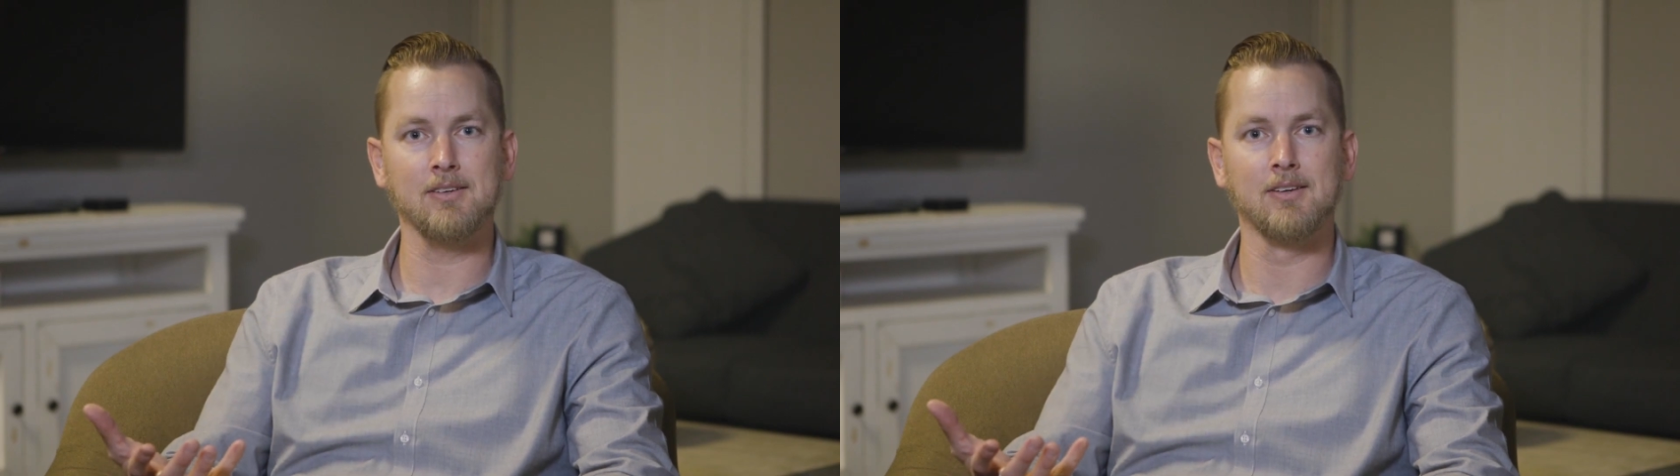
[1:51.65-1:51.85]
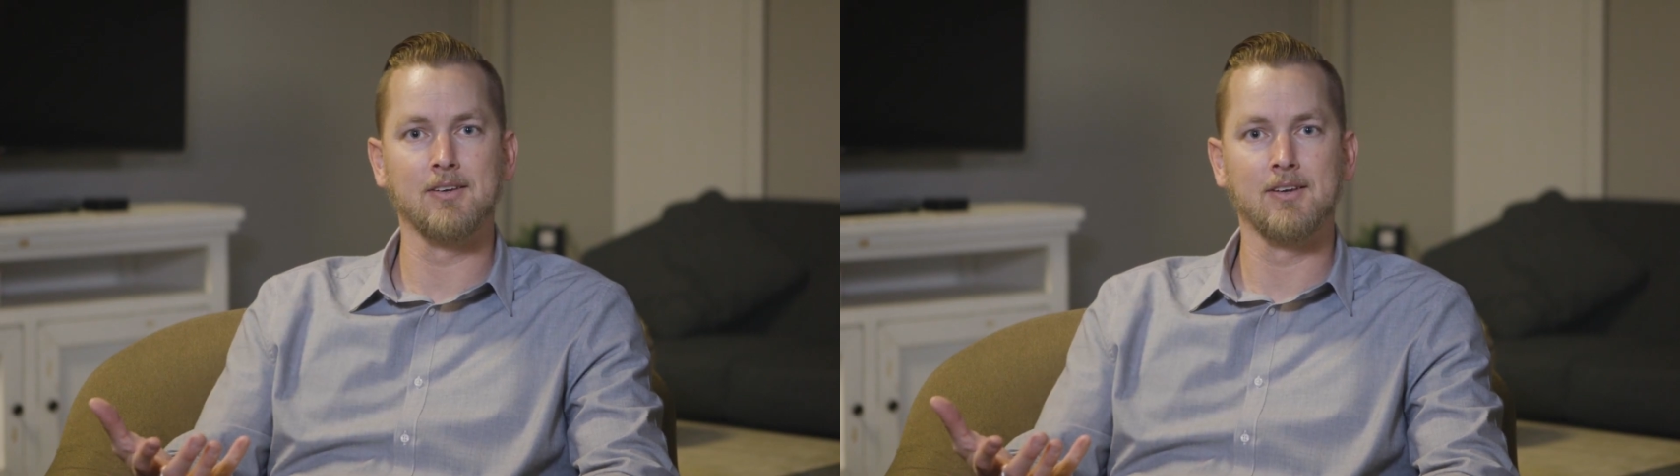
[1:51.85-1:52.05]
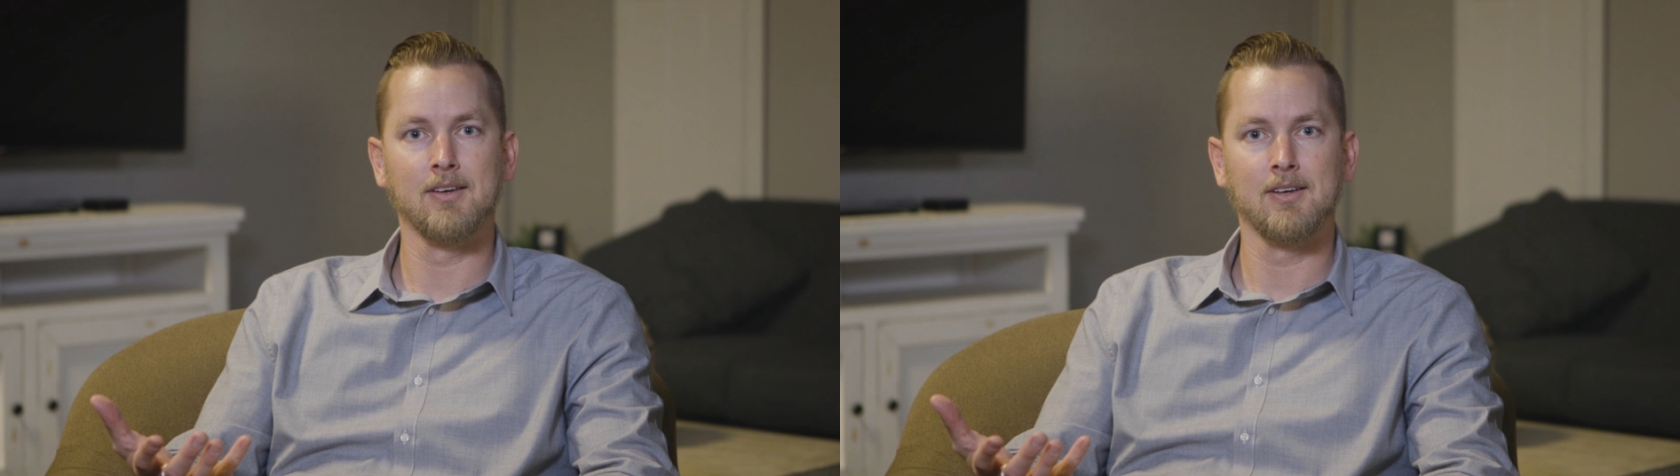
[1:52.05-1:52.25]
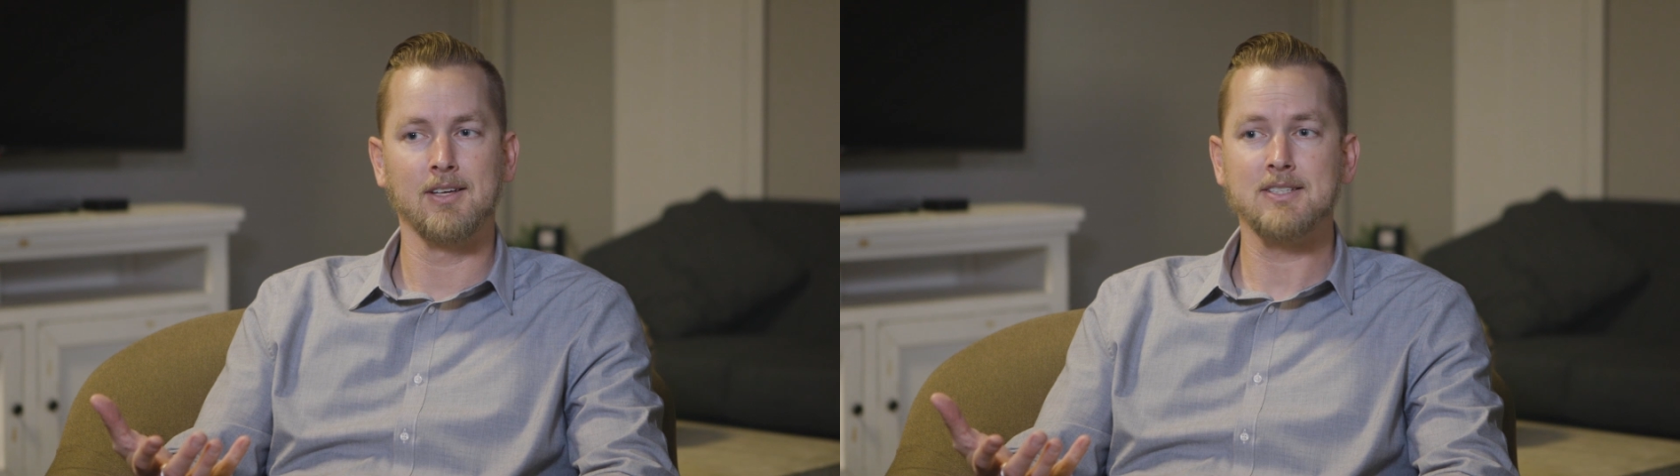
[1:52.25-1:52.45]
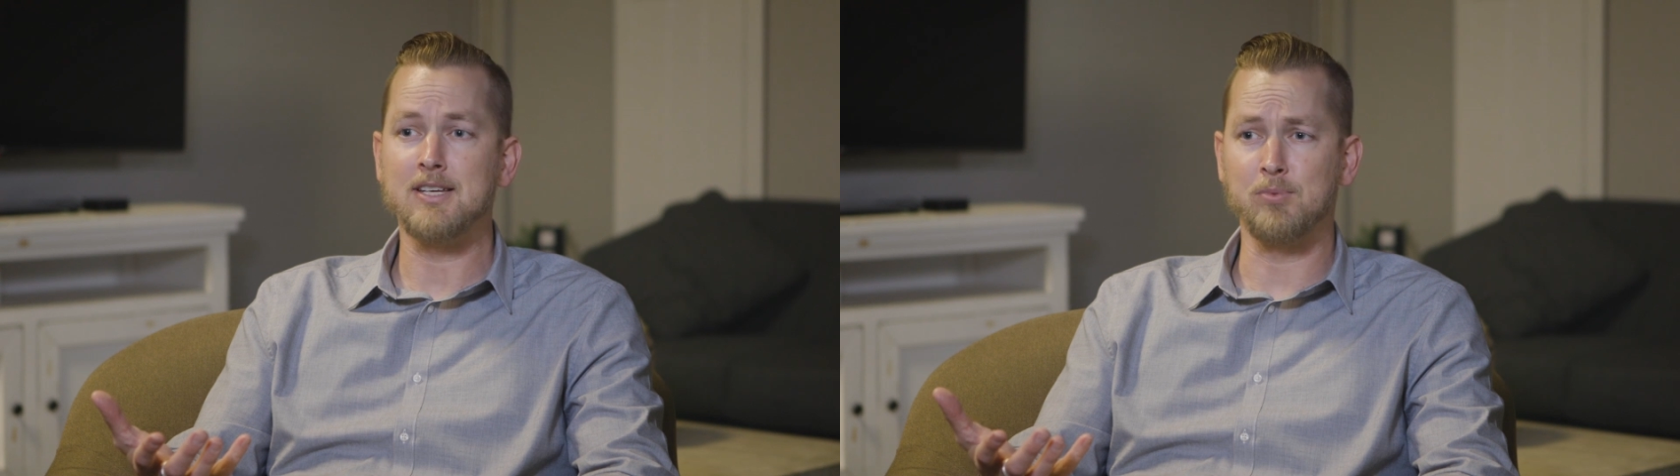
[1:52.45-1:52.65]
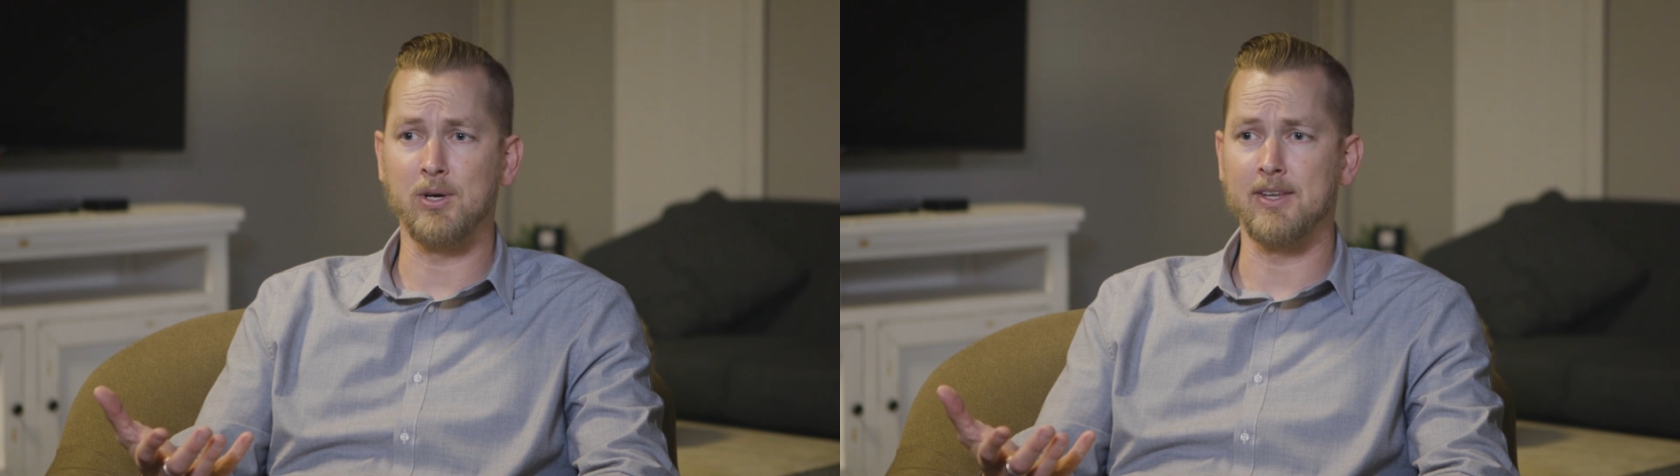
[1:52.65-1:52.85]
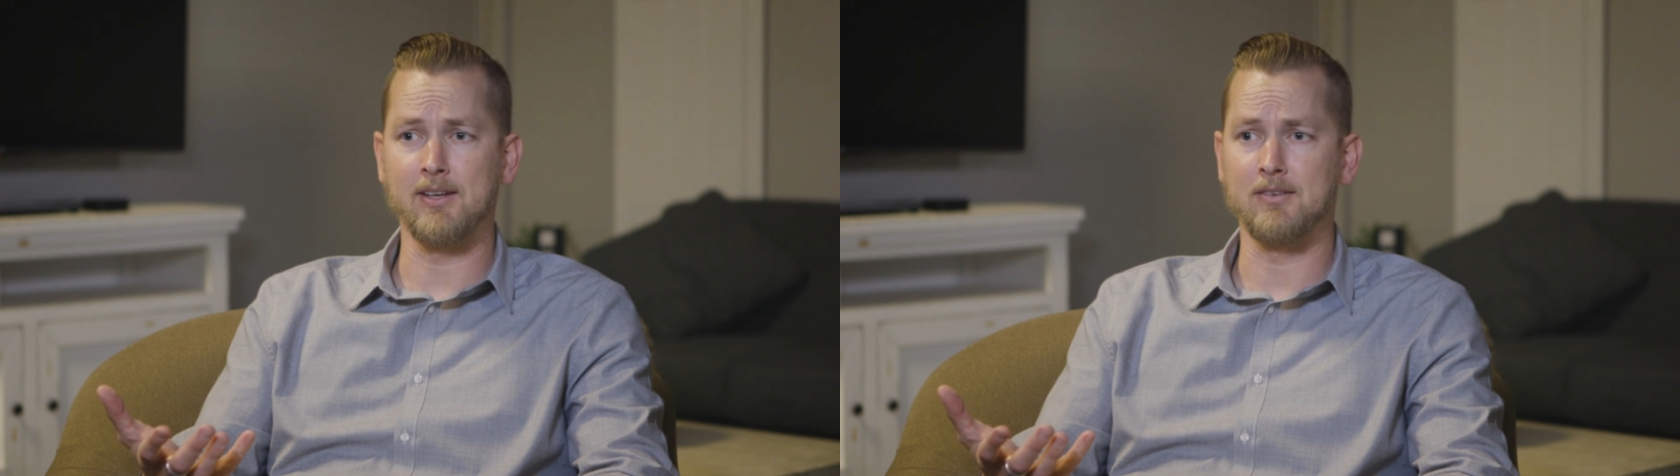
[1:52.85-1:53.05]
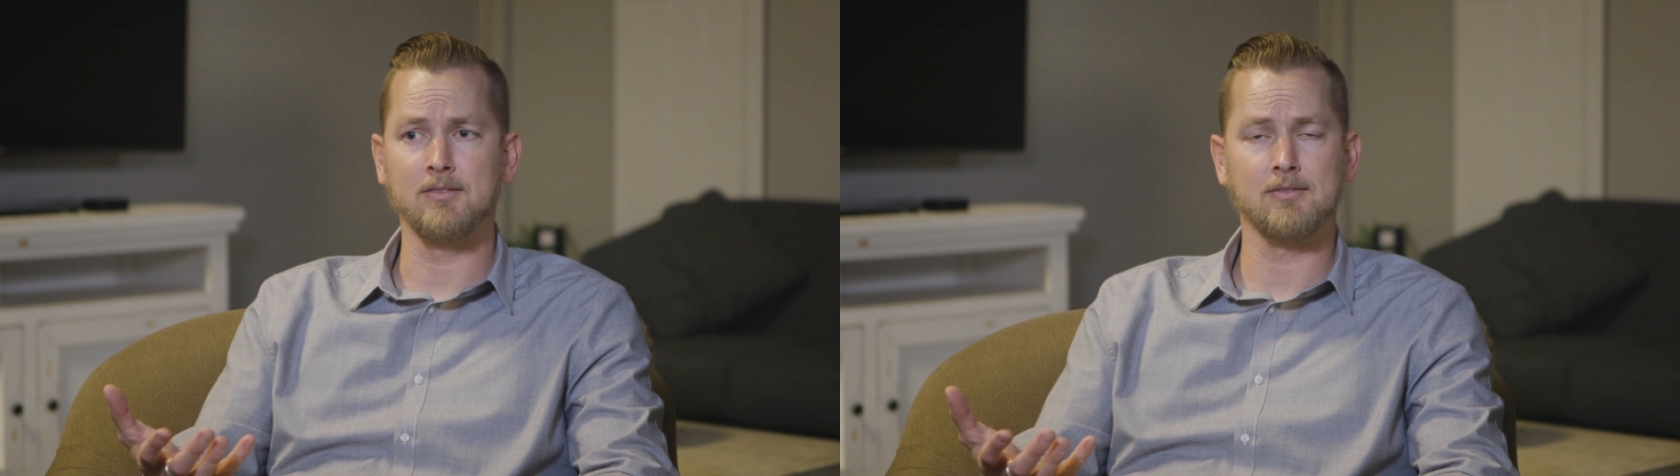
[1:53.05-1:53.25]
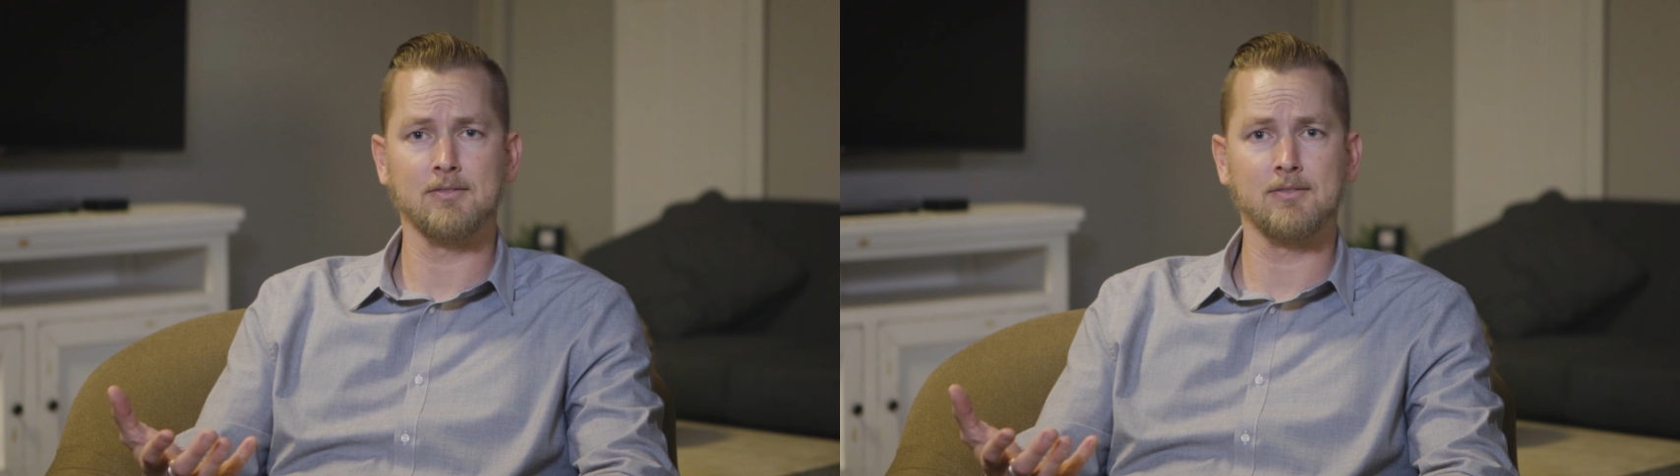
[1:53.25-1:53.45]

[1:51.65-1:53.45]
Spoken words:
he says, well then,